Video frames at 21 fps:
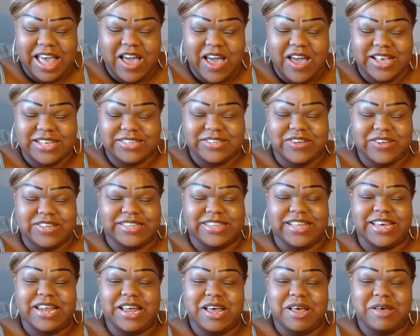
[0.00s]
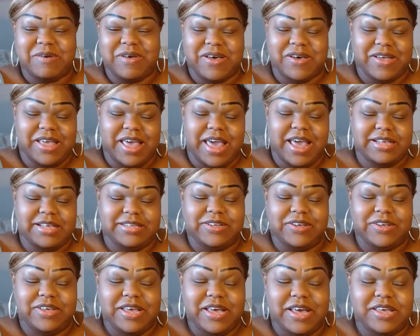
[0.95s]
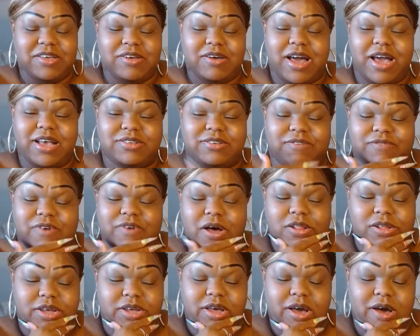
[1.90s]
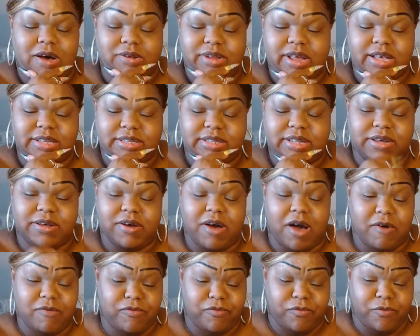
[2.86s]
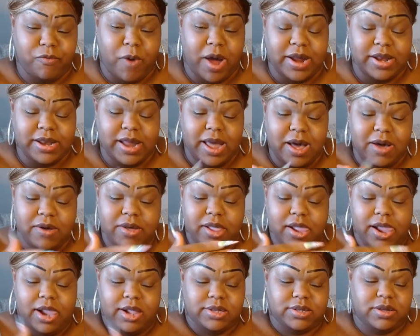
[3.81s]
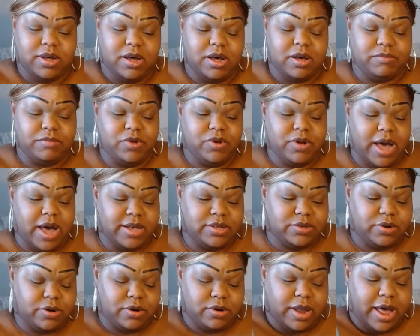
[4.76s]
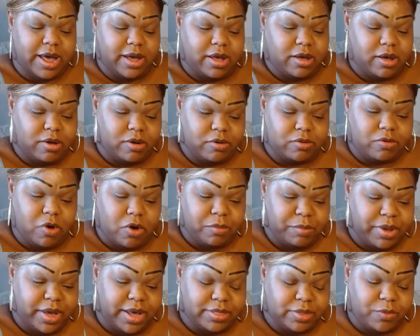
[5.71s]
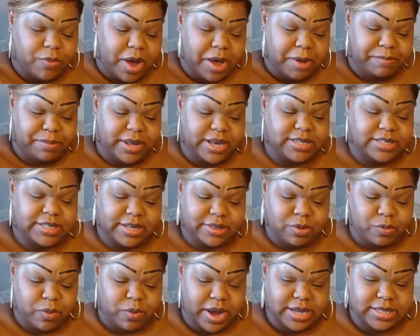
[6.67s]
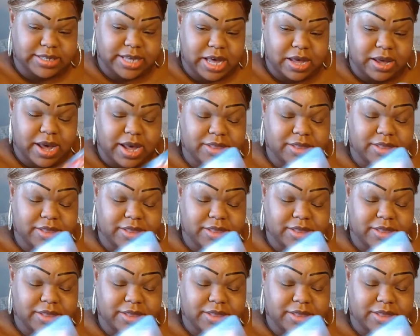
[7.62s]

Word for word: All right, so it's lit up. Okay, so yeah, you guys are following y'all destiny. I, right now, um, you guys are like gonna be at the right place at the right time